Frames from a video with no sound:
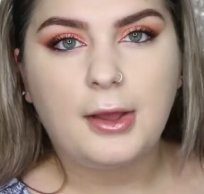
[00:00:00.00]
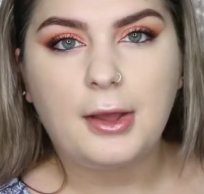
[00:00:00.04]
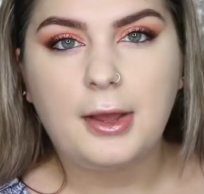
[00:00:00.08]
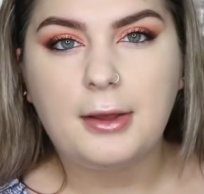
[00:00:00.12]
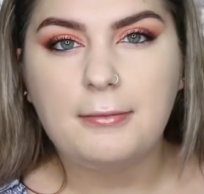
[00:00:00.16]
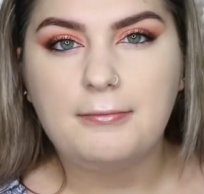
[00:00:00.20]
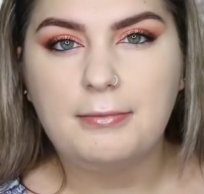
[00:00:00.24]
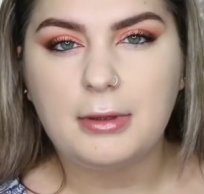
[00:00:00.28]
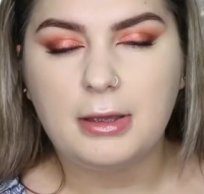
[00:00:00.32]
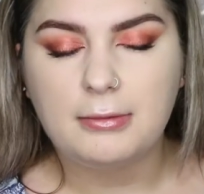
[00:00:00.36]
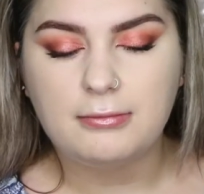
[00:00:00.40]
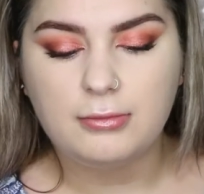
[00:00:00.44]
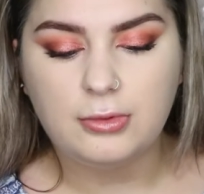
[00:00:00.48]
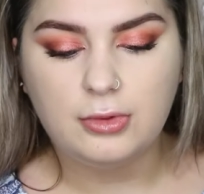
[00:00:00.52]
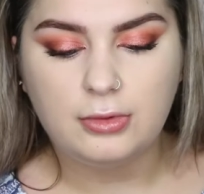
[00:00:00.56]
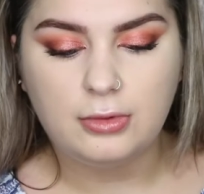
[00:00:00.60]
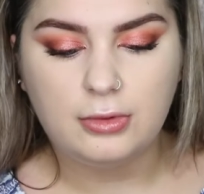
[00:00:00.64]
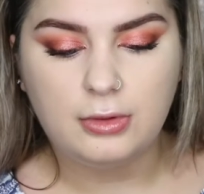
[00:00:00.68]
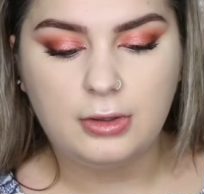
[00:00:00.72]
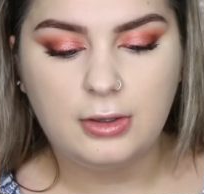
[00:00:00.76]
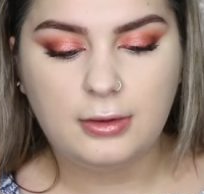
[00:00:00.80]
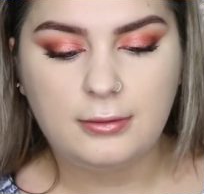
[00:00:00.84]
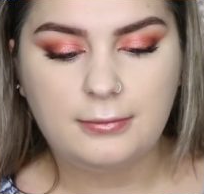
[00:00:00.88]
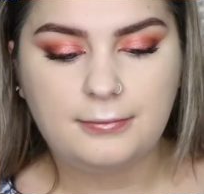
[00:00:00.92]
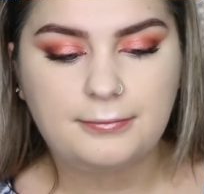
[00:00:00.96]
a bit
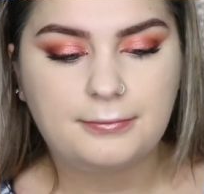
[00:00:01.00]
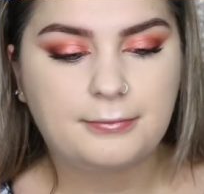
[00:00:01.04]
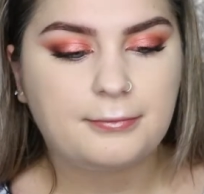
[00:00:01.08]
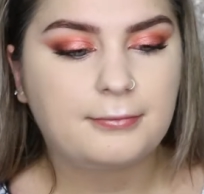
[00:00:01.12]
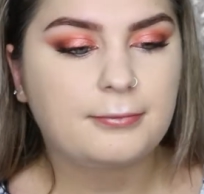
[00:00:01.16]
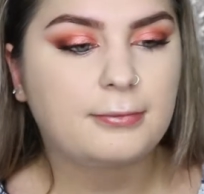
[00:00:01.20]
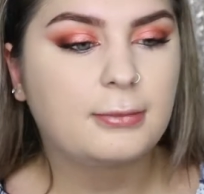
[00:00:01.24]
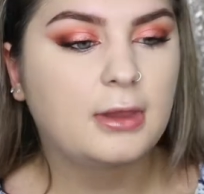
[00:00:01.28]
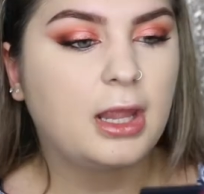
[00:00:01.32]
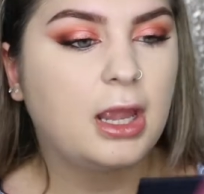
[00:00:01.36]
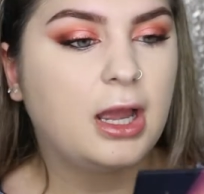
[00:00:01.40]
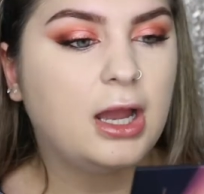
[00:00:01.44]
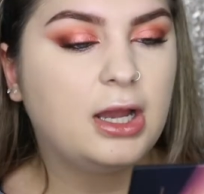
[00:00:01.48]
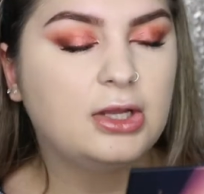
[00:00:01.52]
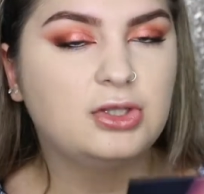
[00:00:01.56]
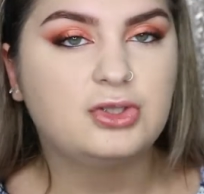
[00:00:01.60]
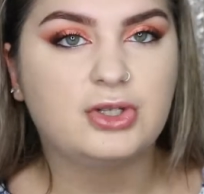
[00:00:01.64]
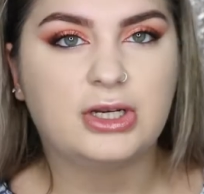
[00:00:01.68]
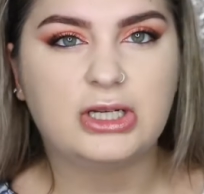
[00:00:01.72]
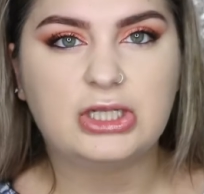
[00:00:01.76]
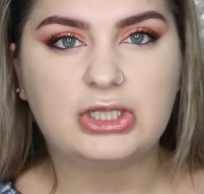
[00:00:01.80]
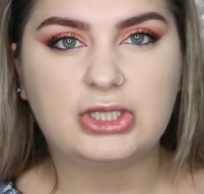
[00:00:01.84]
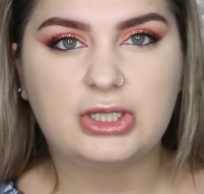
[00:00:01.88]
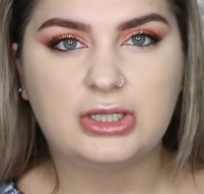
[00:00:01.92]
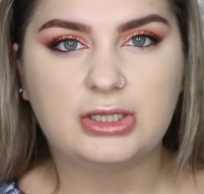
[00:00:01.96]
more
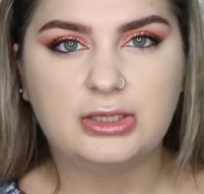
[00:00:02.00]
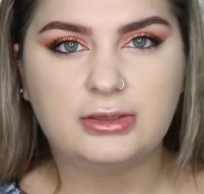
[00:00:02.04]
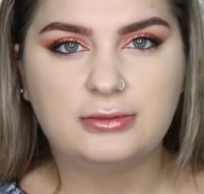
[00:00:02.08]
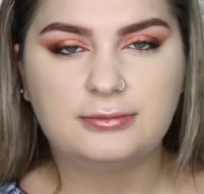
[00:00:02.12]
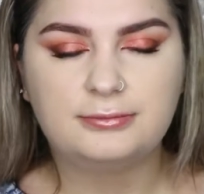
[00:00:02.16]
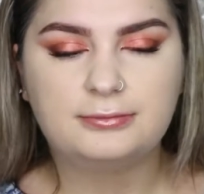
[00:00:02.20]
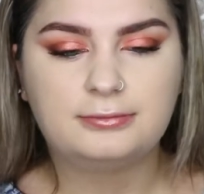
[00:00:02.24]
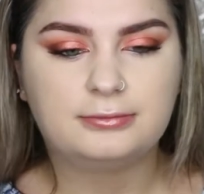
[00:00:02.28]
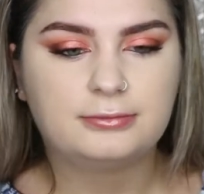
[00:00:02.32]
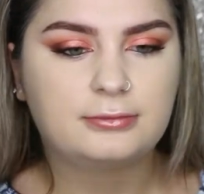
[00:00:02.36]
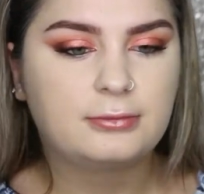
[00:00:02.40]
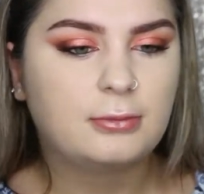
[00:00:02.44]
hydration,